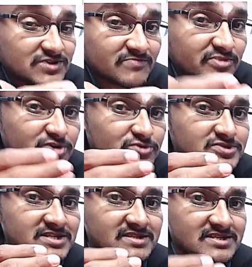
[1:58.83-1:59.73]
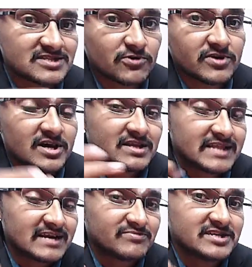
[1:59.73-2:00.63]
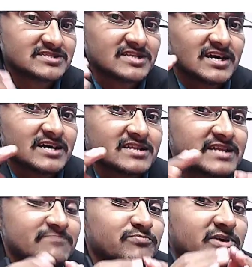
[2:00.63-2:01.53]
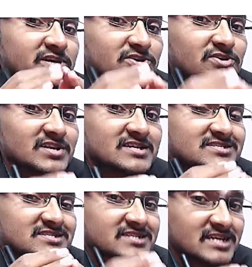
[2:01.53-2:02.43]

is actually producing the sound. That means that particular